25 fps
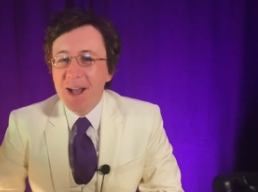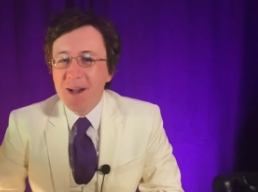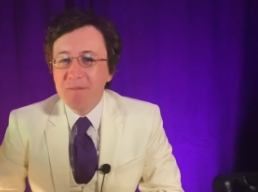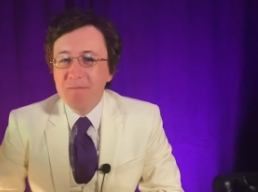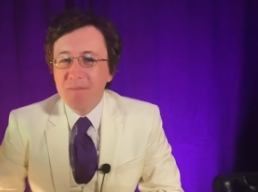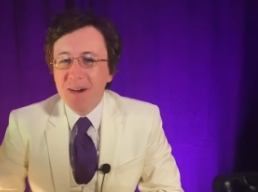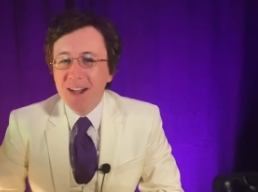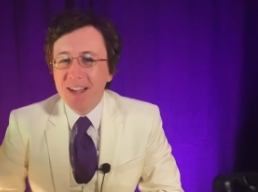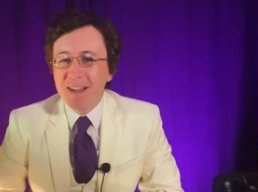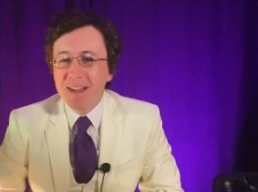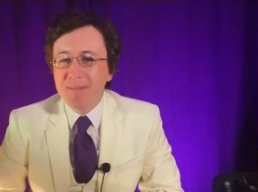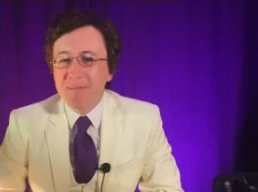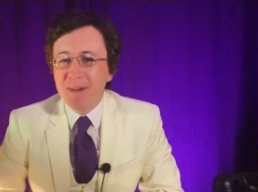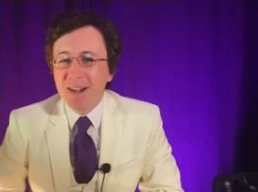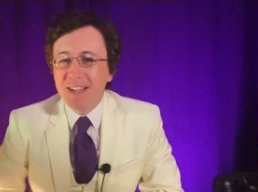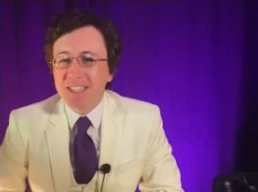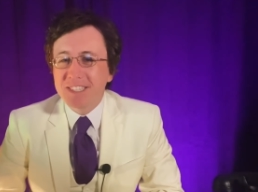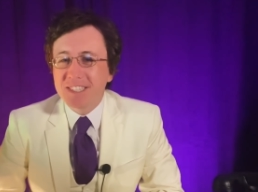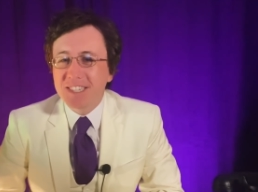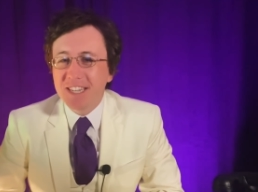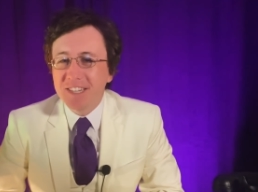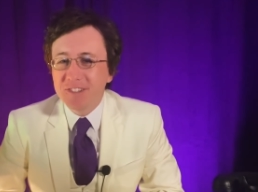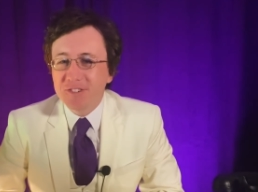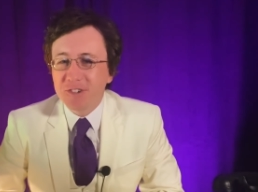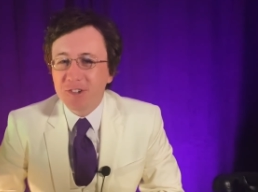My
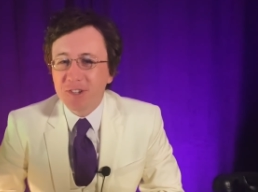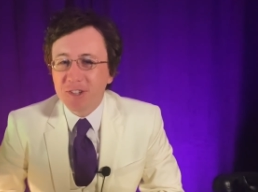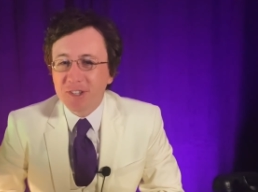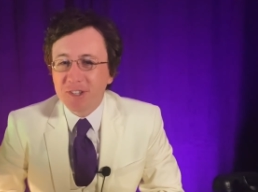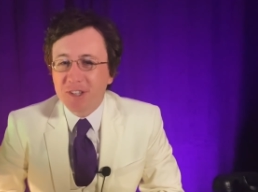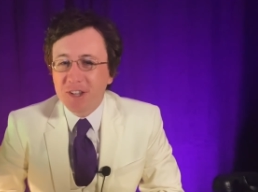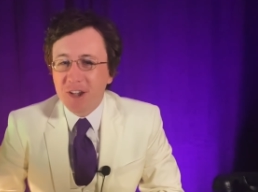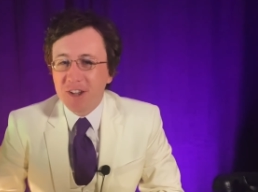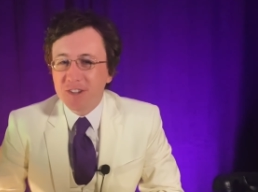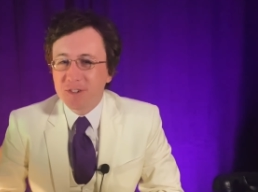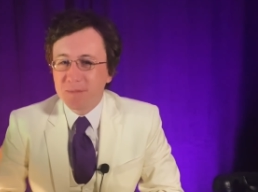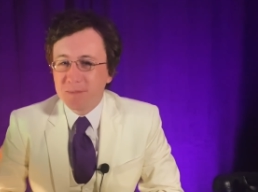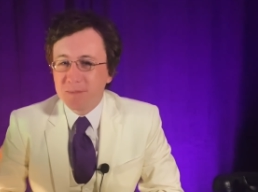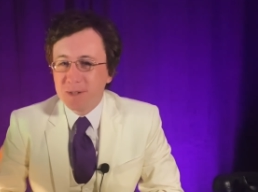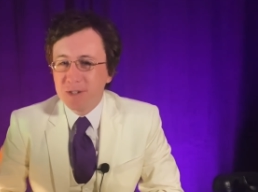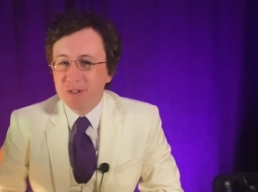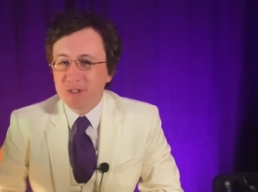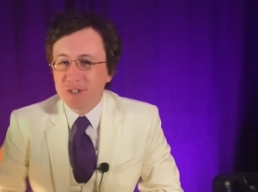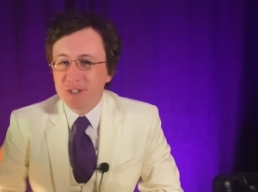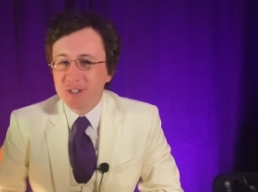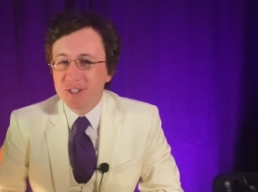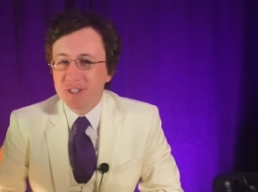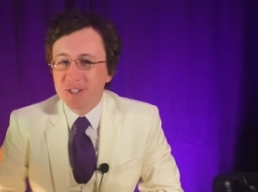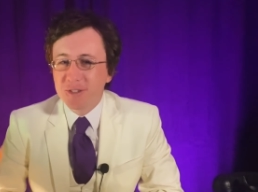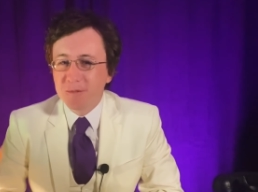central
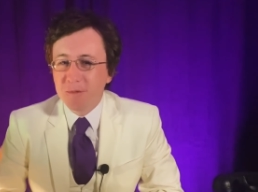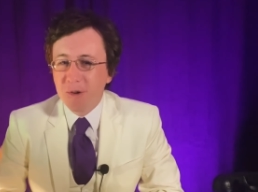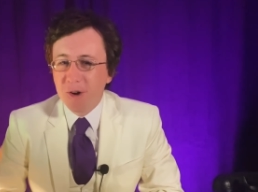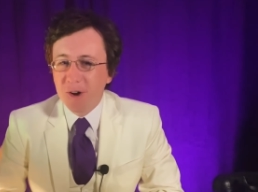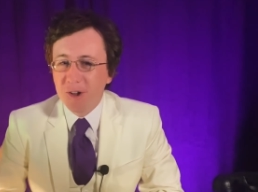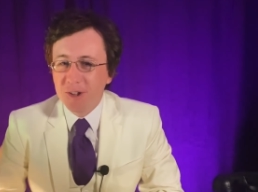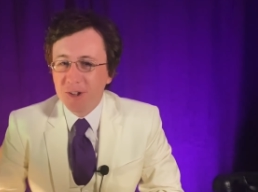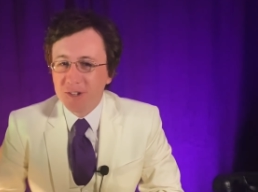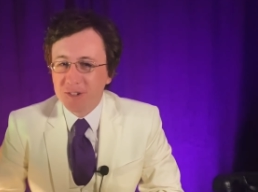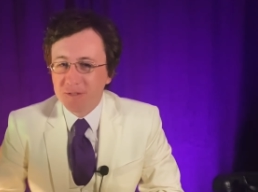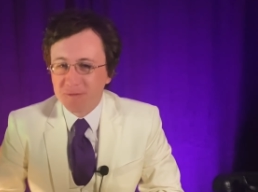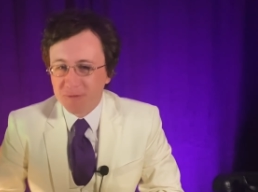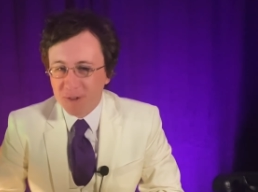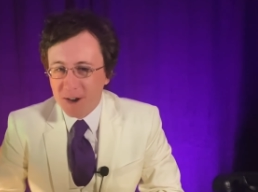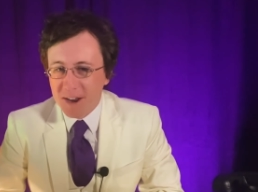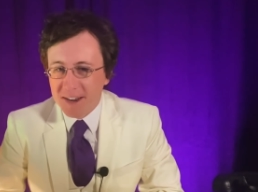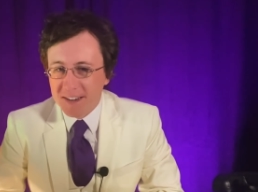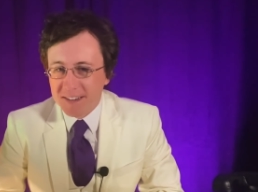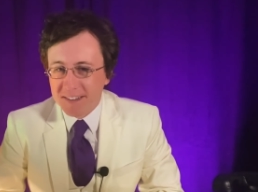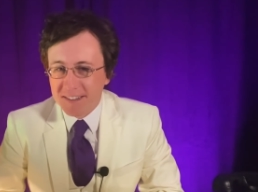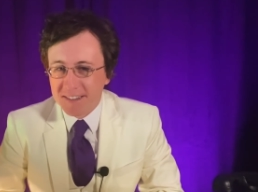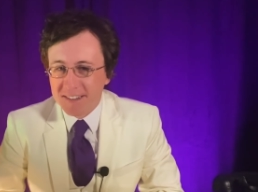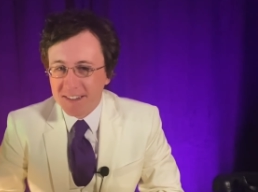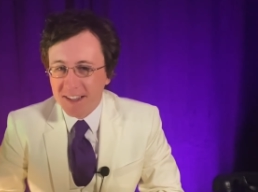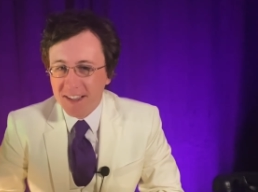contribution to the world of
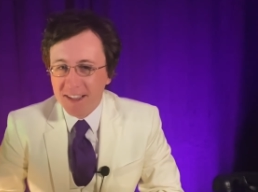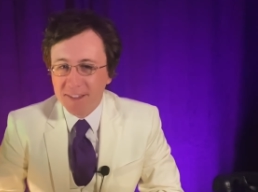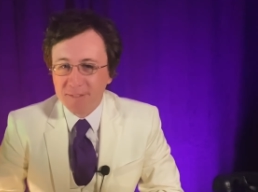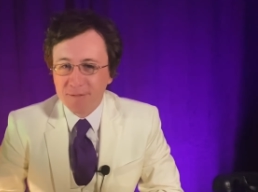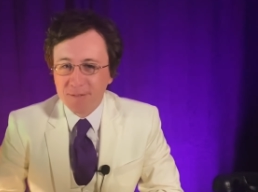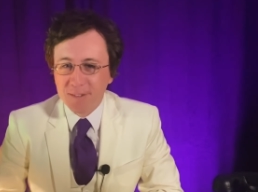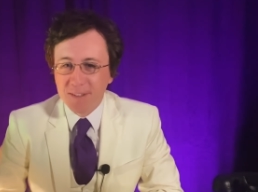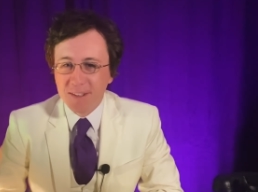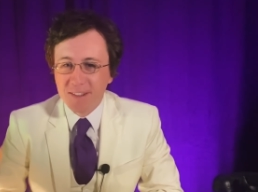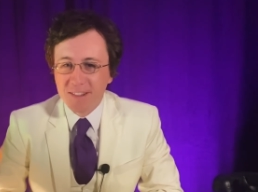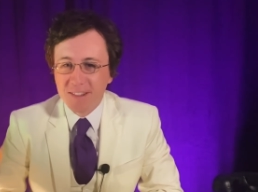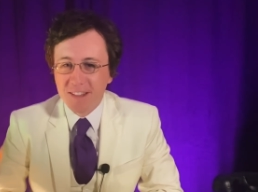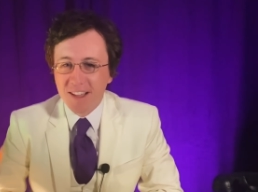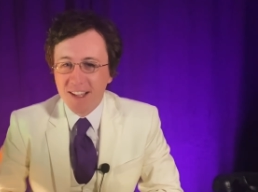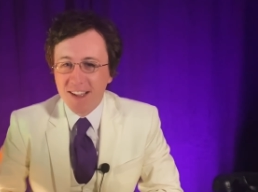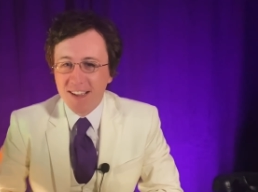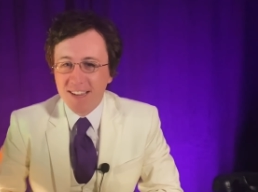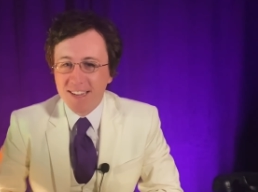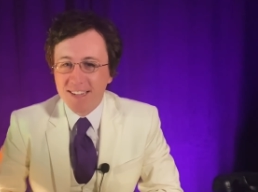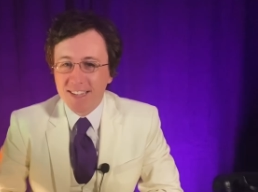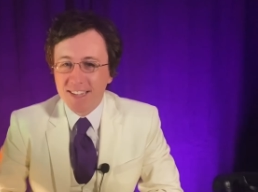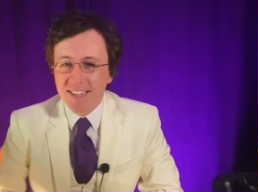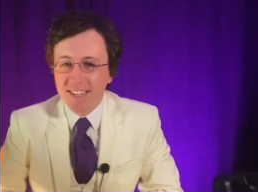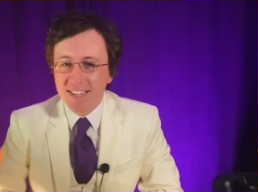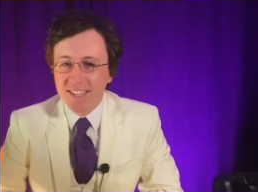writing, I feel
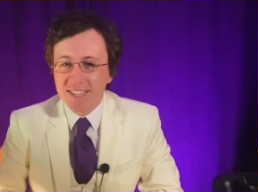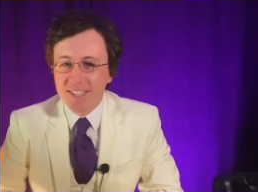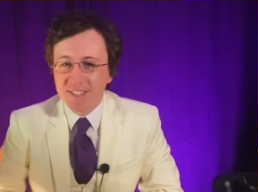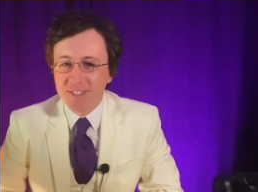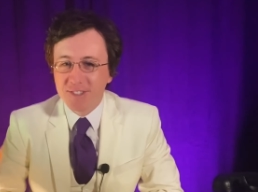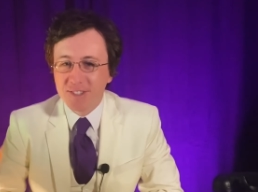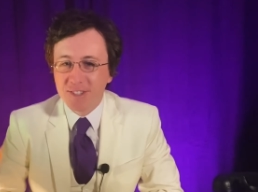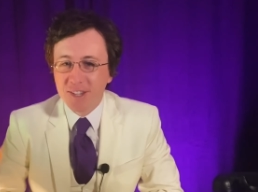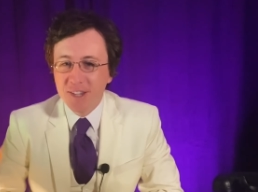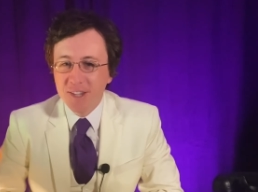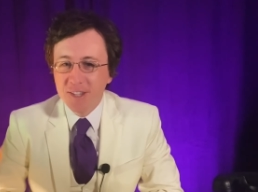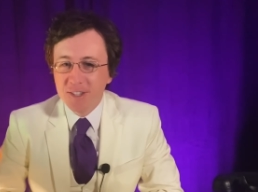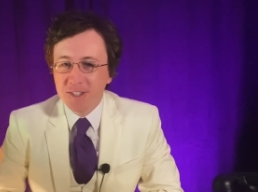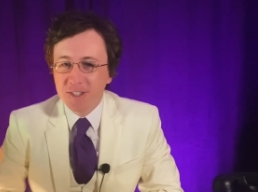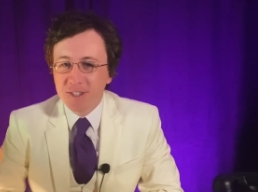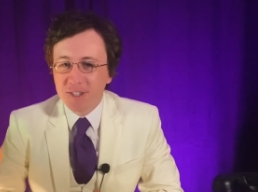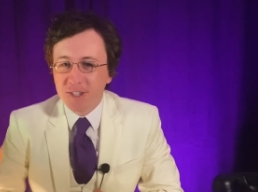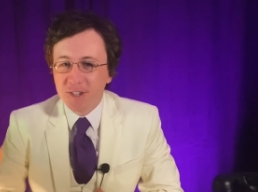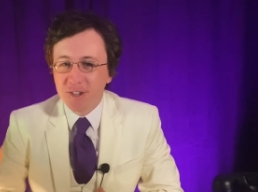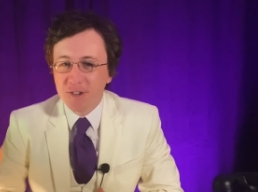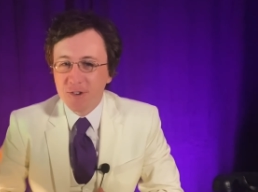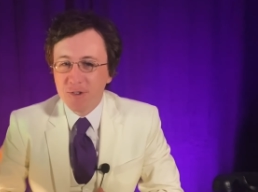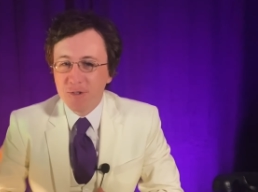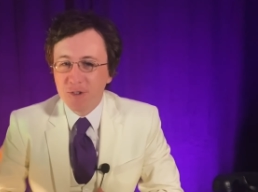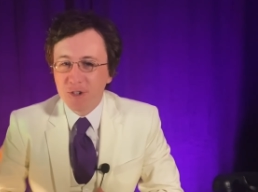like, is
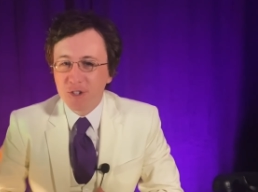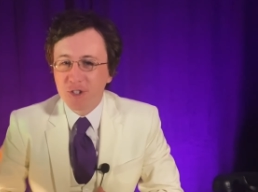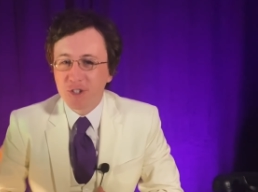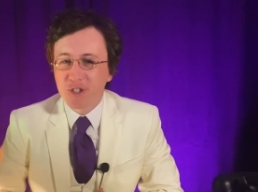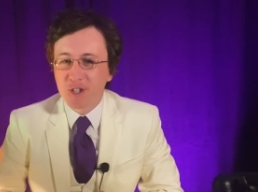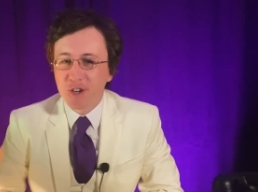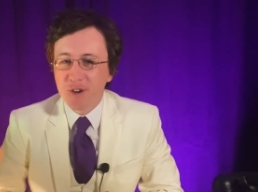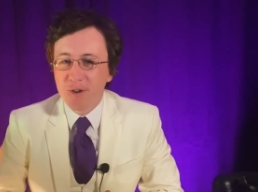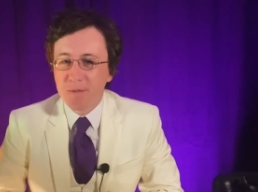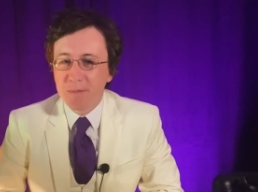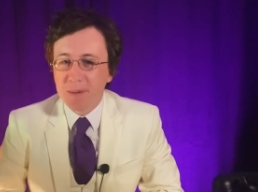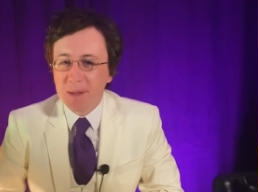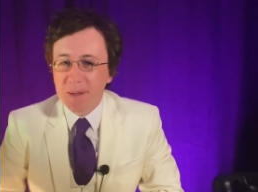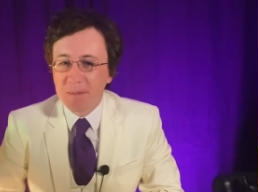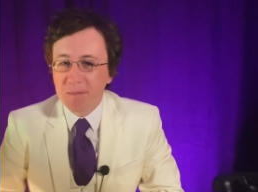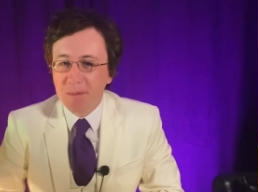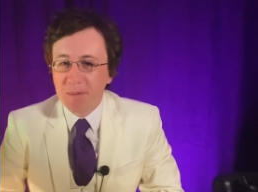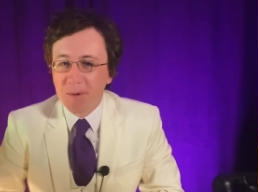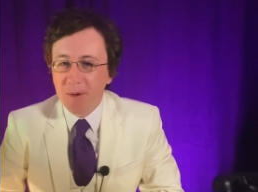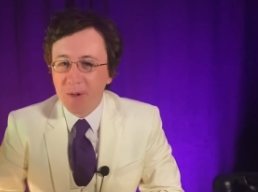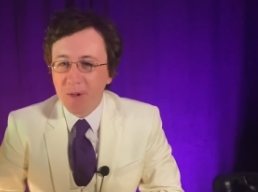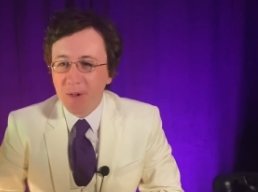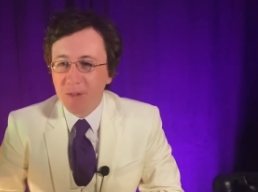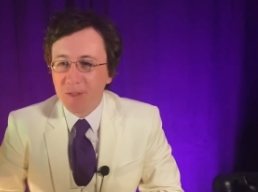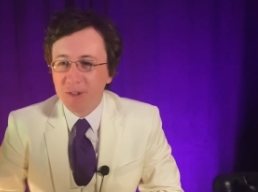to show
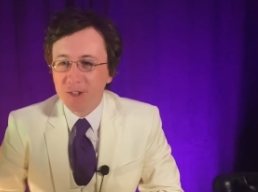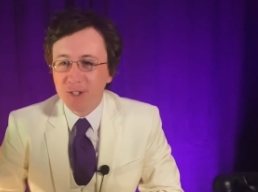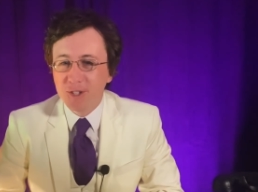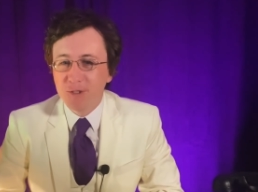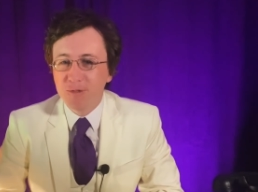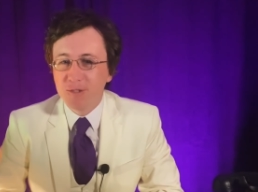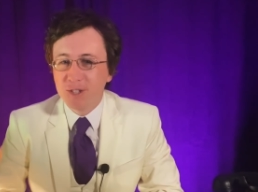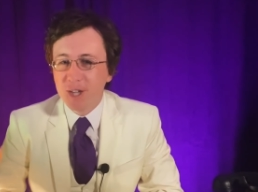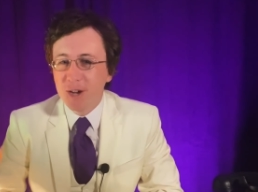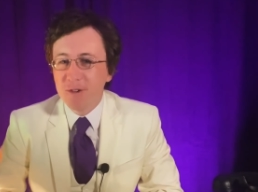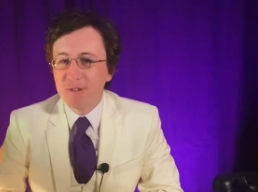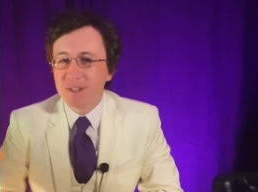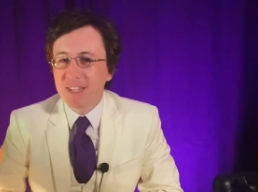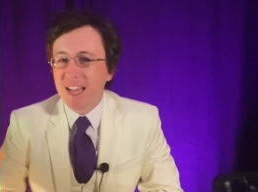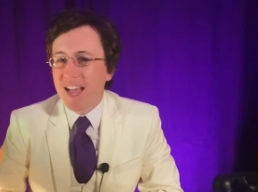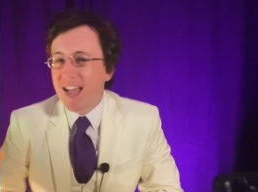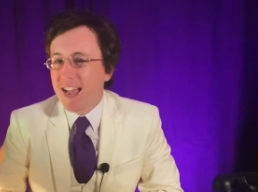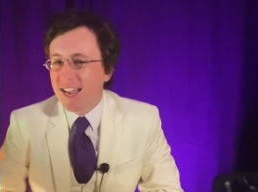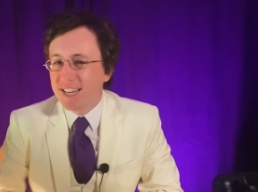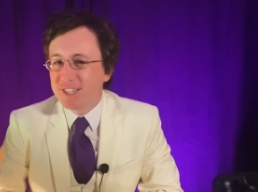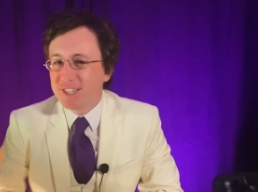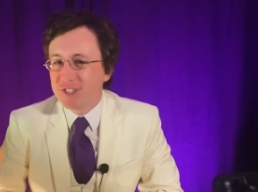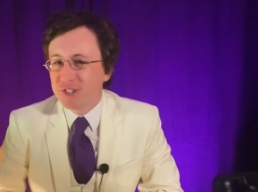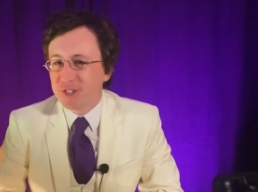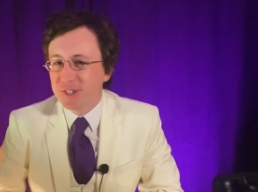people that you don't
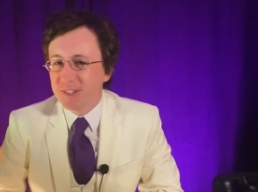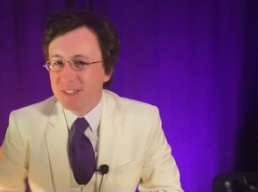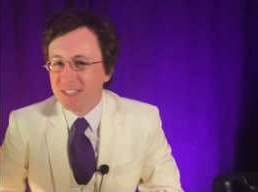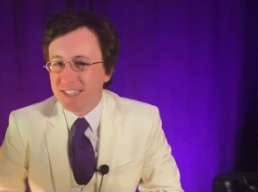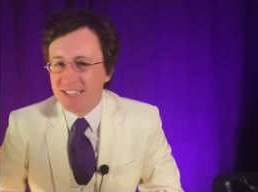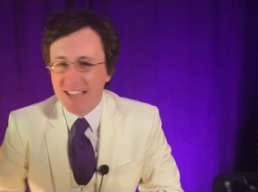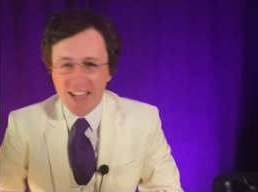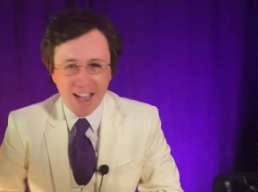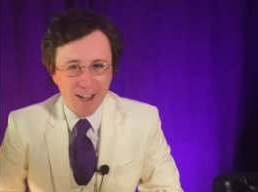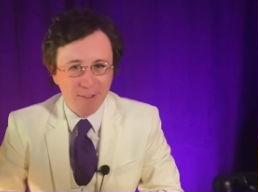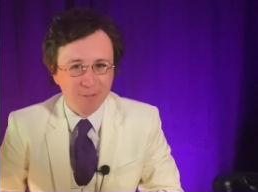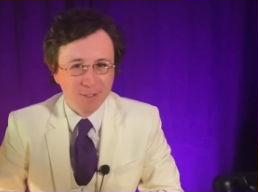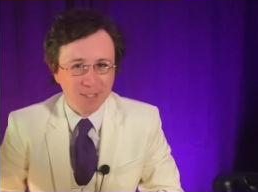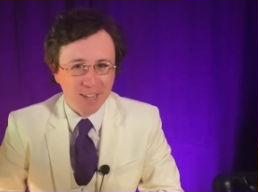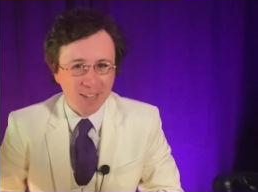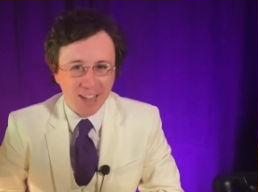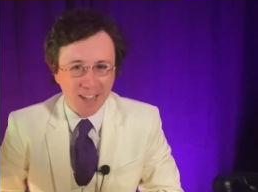actually have to